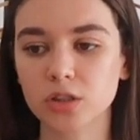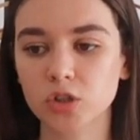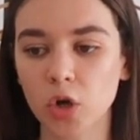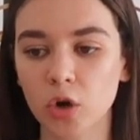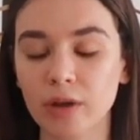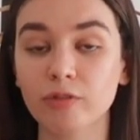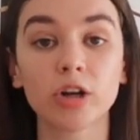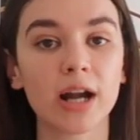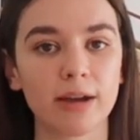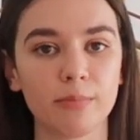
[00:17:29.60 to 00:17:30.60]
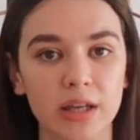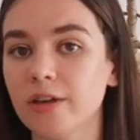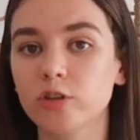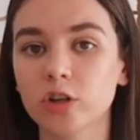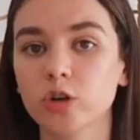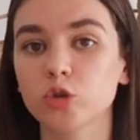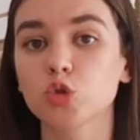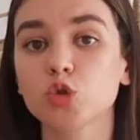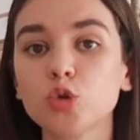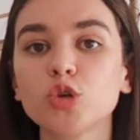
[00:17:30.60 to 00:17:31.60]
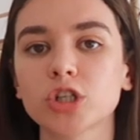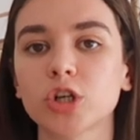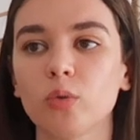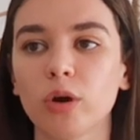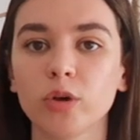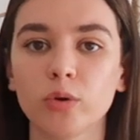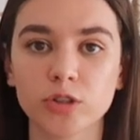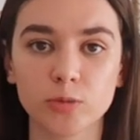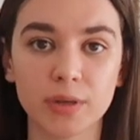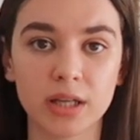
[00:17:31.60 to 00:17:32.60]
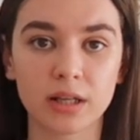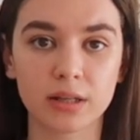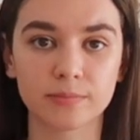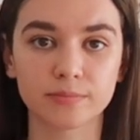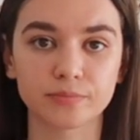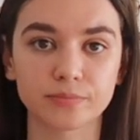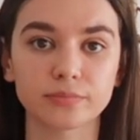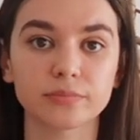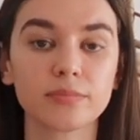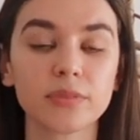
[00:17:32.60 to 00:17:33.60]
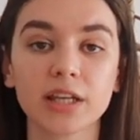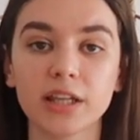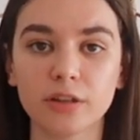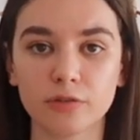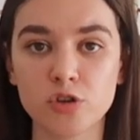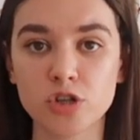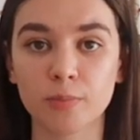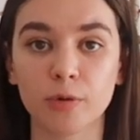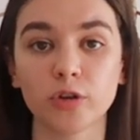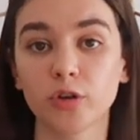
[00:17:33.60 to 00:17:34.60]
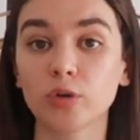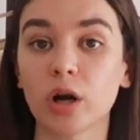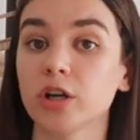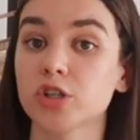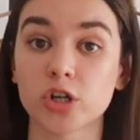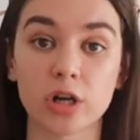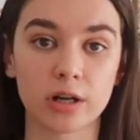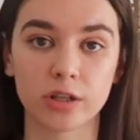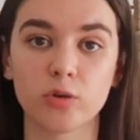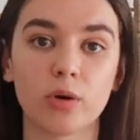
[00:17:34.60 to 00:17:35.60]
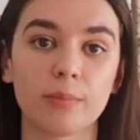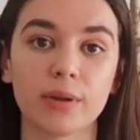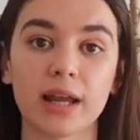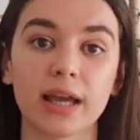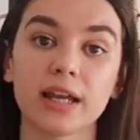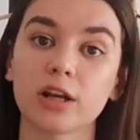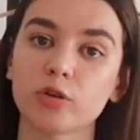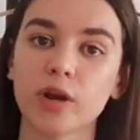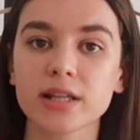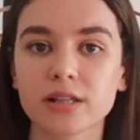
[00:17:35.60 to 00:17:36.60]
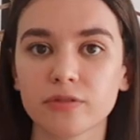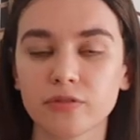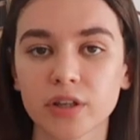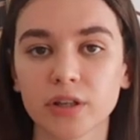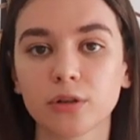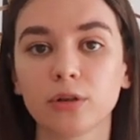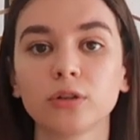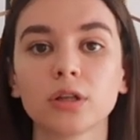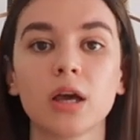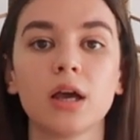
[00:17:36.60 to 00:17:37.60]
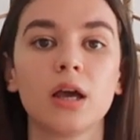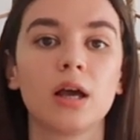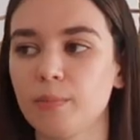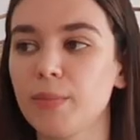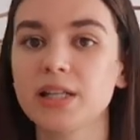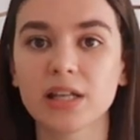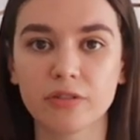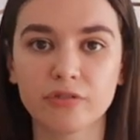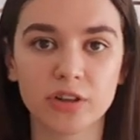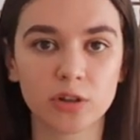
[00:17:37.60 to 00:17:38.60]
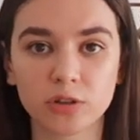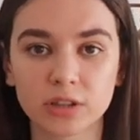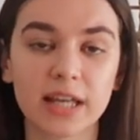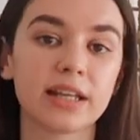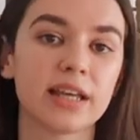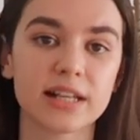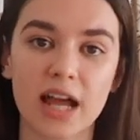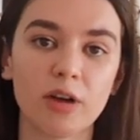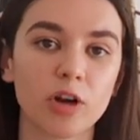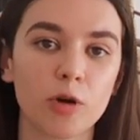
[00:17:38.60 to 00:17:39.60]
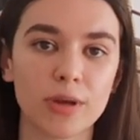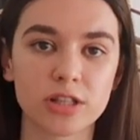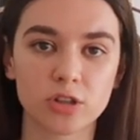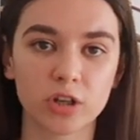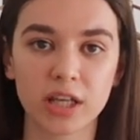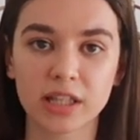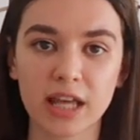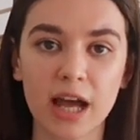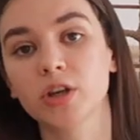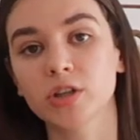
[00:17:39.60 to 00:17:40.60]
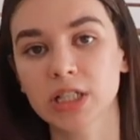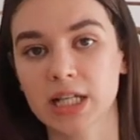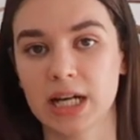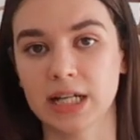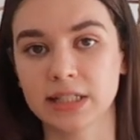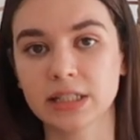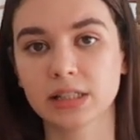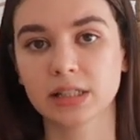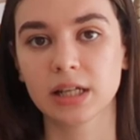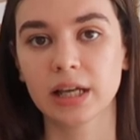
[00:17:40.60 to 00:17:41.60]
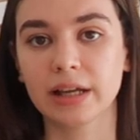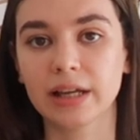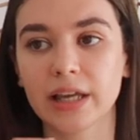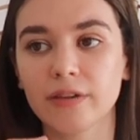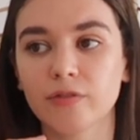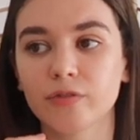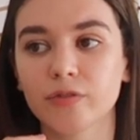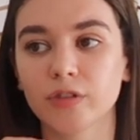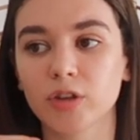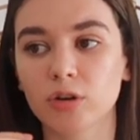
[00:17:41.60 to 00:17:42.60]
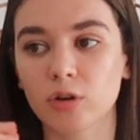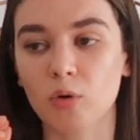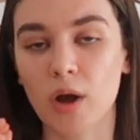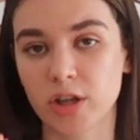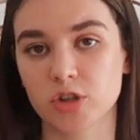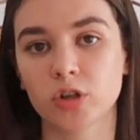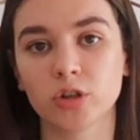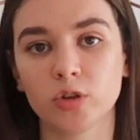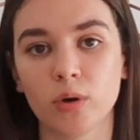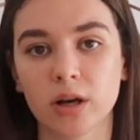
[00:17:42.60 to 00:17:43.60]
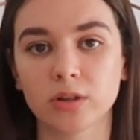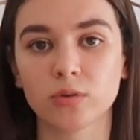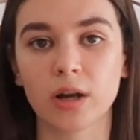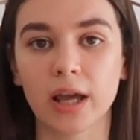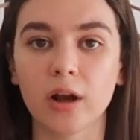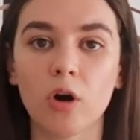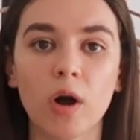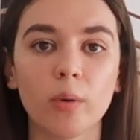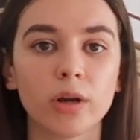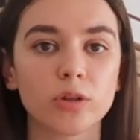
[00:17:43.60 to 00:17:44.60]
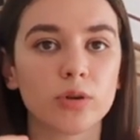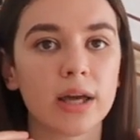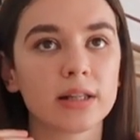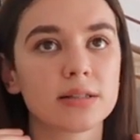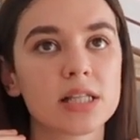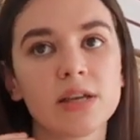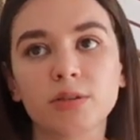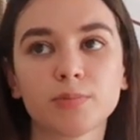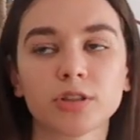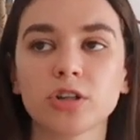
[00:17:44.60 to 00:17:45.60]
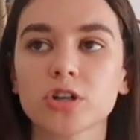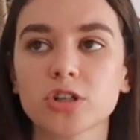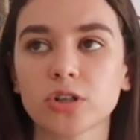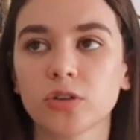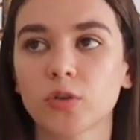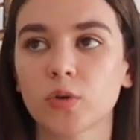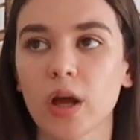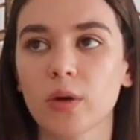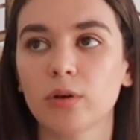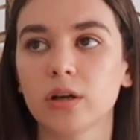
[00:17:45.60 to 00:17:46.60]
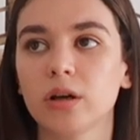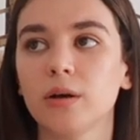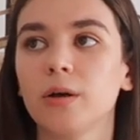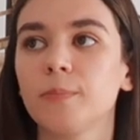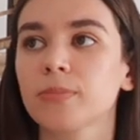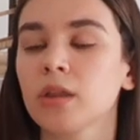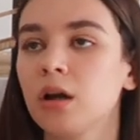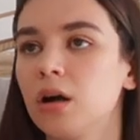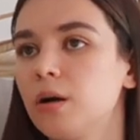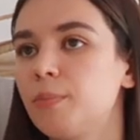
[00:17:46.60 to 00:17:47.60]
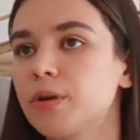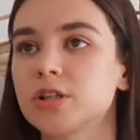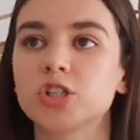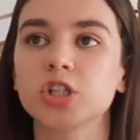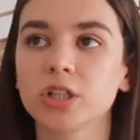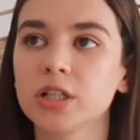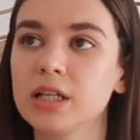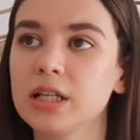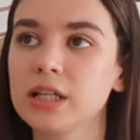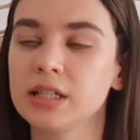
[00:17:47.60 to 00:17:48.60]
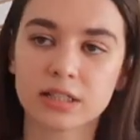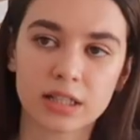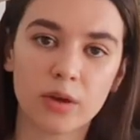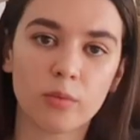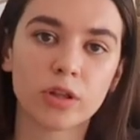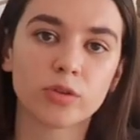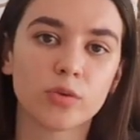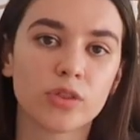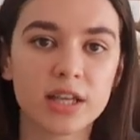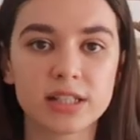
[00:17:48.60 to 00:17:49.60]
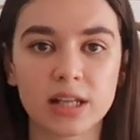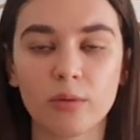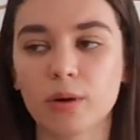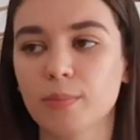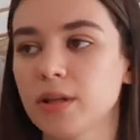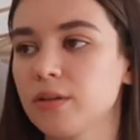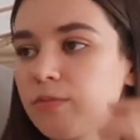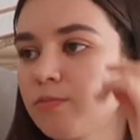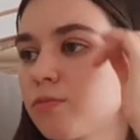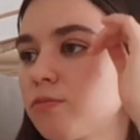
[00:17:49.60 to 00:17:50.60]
So if you're like me, if you're not too sure what you want to be in the future, but you are sure you want to be like in a creative field, media field, then yes, I recommend studying that. On the other hand, if you're quite sure you want to do like, oh, I want to do like TV production, or I want to be a journalist, I want to do this, I want to be